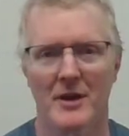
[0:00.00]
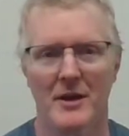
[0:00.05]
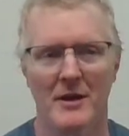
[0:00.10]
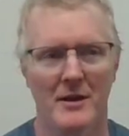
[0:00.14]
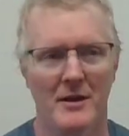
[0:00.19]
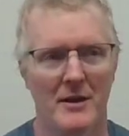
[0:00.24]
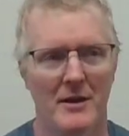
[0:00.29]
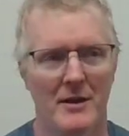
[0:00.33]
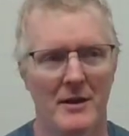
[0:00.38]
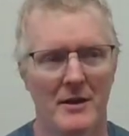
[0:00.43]

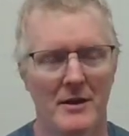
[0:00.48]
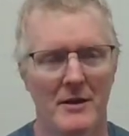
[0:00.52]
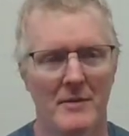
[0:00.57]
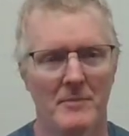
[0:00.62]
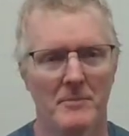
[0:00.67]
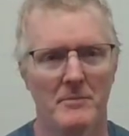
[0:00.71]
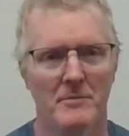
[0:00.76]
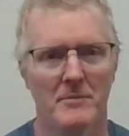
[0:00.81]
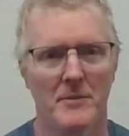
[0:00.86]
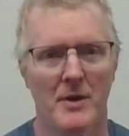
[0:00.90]

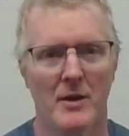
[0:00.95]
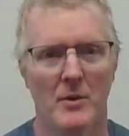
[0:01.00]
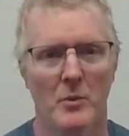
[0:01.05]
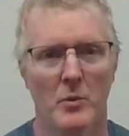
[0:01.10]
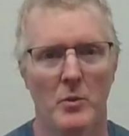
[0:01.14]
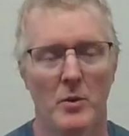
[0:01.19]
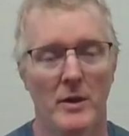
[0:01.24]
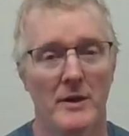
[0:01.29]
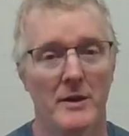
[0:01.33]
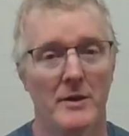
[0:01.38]

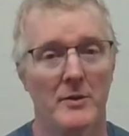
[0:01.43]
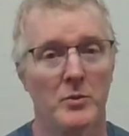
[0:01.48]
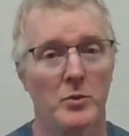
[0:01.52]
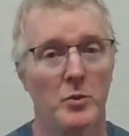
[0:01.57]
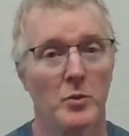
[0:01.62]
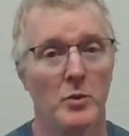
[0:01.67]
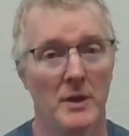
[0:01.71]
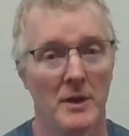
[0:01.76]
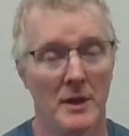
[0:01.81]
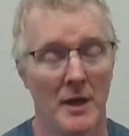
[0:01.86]

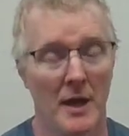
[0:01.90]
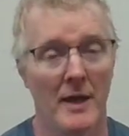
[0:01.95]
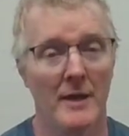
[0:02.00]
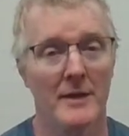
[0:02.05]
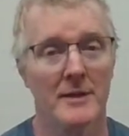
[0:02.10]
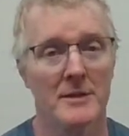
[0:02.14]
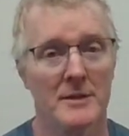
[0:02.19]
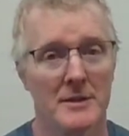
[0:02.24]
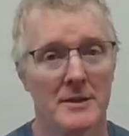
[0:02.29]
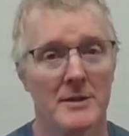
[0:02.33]
What will
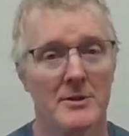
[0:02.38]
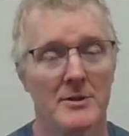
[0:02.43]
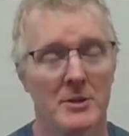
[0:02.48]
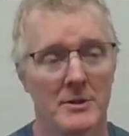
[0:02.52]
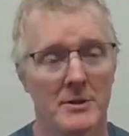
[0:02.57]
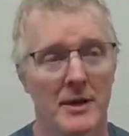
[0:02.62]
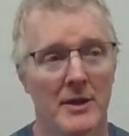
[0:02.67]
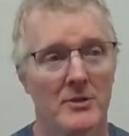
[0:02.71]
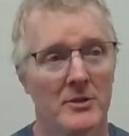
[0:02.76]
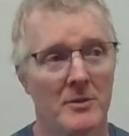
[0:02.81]
honestly
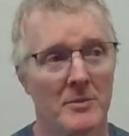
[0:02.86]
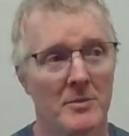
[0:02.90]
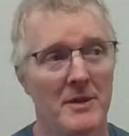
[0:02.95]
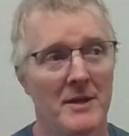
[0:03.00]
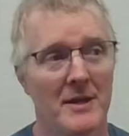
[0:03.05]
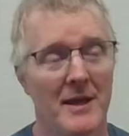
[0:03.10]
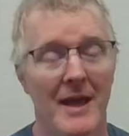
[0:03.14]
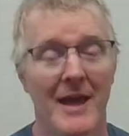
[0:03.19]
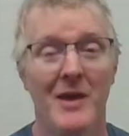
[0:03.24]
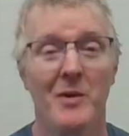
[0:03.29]
turn out to
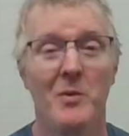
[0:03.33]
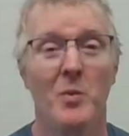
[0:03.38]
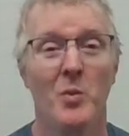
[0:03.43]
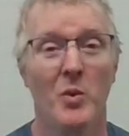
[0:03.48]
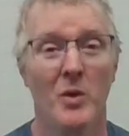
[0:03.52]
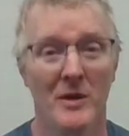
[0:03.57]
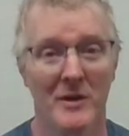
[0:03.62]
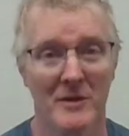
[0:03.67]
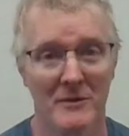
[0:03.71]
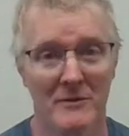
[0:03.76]
be a
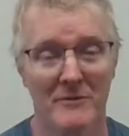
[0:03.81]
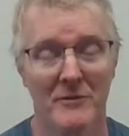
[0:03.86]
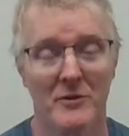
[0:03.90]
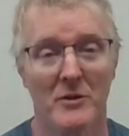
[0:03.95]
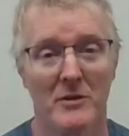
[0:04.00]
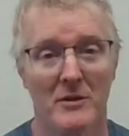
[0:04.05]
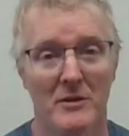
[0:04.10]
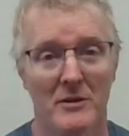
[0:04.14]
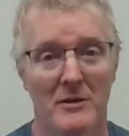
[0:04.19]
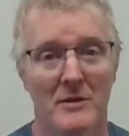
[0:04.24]

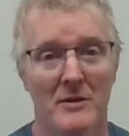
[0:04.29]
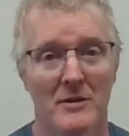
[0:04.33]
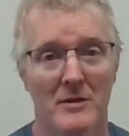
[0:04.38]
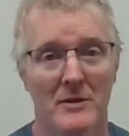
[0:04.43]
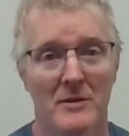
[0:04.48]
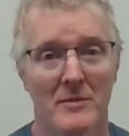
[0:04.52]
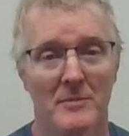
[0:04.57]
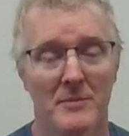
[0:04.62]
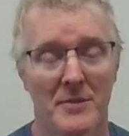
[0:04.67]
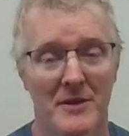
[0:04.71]
wonderful
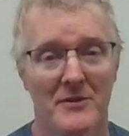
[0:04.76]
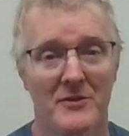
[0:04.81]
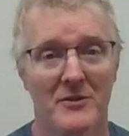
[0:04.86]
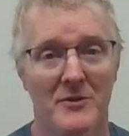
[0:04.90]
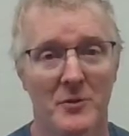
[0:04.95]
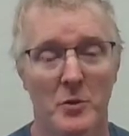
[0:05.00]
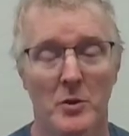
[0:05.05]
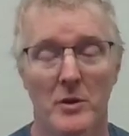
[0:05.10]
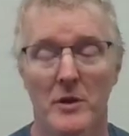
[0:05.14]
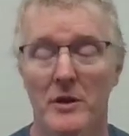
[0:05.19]
piece
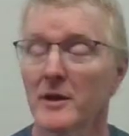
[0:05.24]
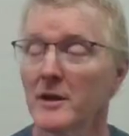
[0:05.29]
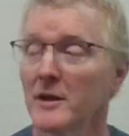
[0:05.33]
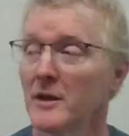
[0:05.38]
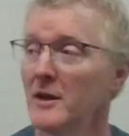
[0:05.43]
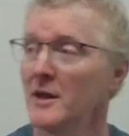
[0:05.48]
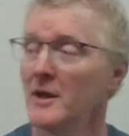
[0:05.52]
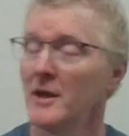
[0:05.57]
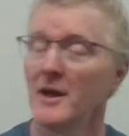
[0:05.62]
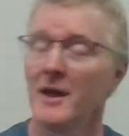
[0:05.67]
of work.
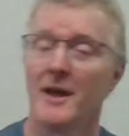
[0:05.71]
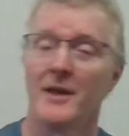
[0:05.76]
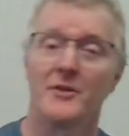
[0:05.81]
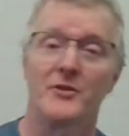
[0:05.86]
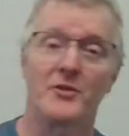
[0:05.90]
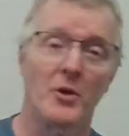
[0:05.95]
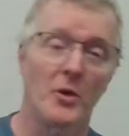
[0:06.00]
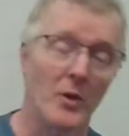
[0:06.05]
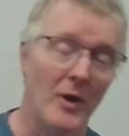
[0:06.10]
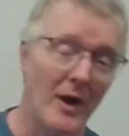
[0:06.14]

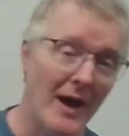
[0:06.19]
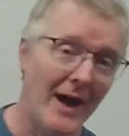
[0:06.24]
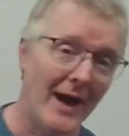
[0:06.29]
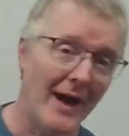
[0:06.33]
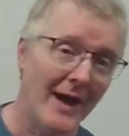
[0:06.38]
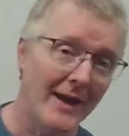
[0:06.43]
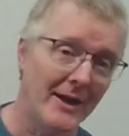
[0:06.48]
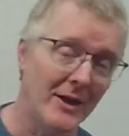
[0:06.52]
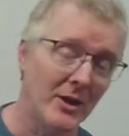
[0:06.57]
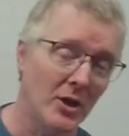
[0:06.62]
So
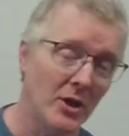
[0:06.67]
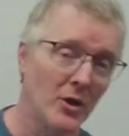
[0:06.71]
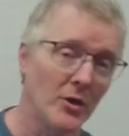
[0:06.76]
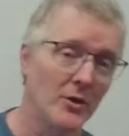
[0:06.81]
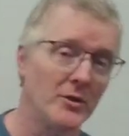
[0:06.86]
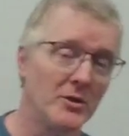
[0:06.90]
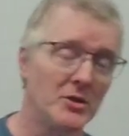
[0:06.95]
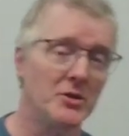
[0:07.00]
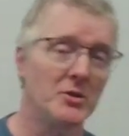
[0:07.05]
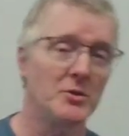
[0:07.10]
I
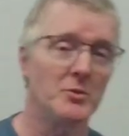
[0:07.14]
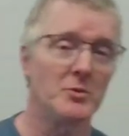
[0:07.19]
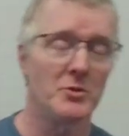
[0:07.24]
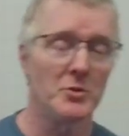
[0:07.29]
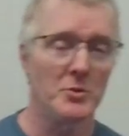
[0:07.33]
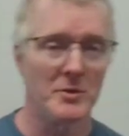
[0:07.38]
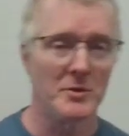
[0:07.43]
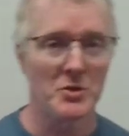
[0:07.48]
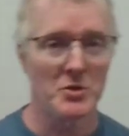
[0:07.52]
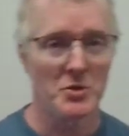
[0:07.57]
encourage you
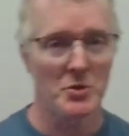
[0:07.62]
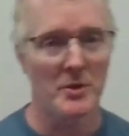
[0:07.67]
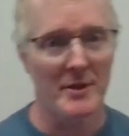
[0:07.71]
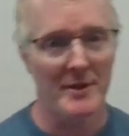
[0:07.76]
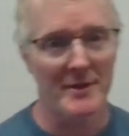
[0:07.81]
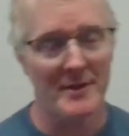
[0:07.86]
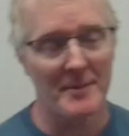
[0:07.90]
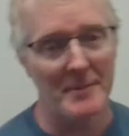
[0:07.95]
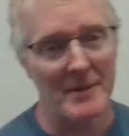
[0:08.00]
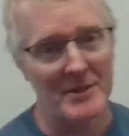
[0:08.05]
to enjoy
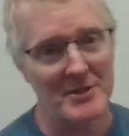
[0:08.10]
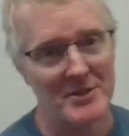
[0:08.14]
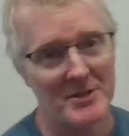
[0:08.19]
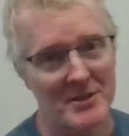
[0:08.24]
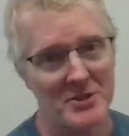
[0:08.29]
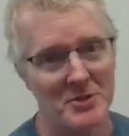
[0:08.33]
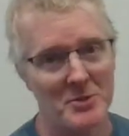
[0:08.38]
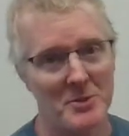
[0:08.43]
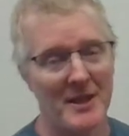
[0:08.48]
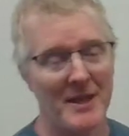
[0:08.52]
it the best
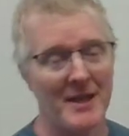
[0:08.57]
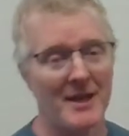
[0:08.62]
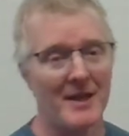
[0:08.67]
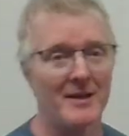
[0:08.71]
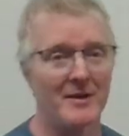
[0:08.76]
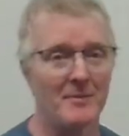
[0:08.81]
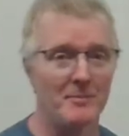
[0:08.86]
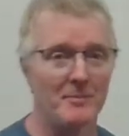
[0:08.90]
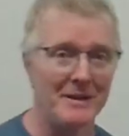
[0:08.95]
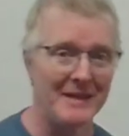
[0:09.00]
that you
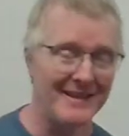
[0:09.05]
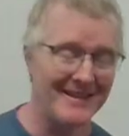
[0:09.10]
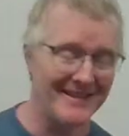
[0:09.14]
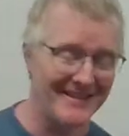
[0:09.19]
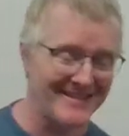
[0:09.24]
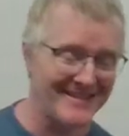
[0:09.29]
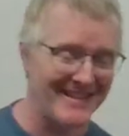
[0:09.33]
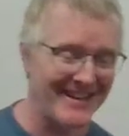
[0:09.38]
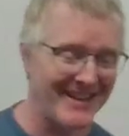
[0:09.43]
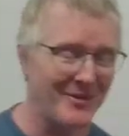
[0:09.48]
can, being
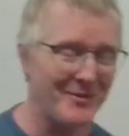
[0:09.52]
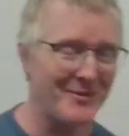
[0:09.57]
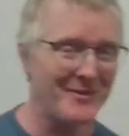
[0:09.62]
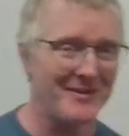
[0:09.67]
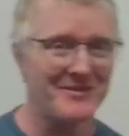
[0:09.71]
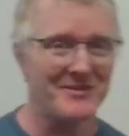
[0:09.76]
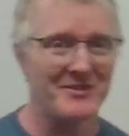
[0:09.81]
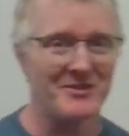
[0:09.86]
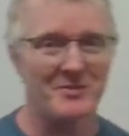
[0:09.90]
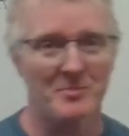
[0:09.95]
as how
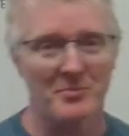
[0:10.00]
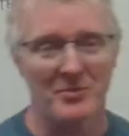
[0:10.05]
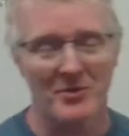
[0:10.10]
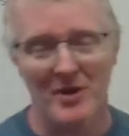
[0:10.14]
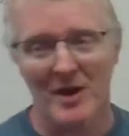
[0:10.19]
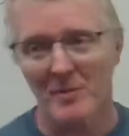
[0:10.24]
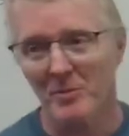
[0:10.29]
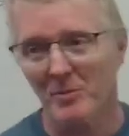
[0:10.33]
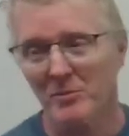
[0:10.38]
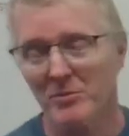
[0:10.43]
this is
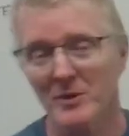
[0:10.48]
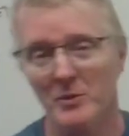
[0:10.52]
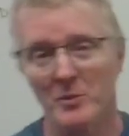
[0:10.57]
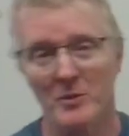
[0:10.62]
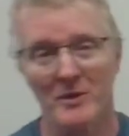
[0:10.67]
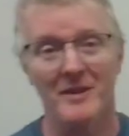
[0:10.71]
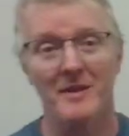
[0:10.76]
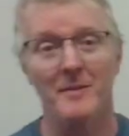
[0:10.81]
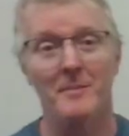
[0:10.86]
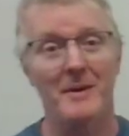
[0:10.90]
probably
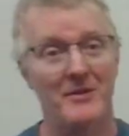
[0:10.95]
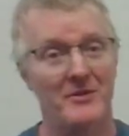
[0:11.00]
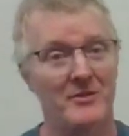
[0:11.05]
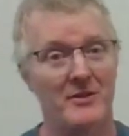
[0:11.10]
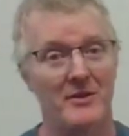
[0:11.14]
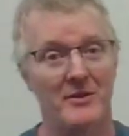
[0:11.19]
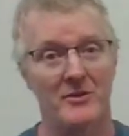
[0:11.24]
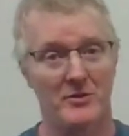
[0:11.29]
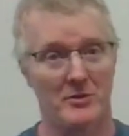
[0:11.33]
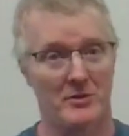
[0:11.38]
one of the best
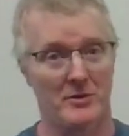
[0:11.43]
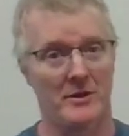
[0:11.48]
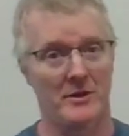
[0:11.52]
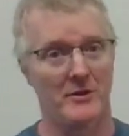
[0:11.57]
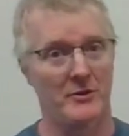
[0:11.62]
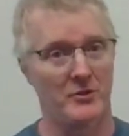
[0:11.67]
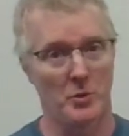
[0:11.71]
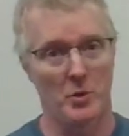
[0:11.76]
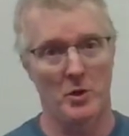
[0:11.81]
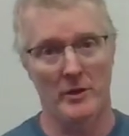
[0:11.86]
things you're going
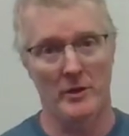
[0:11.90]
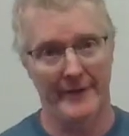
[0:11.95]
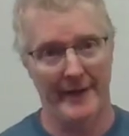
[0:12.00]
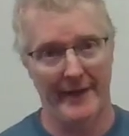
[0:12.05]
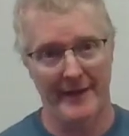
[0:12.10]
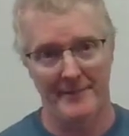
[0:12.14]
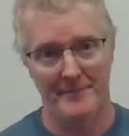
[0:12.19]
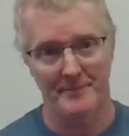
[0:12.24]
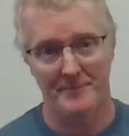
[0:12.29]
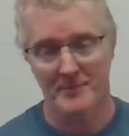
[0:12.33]
to do all day.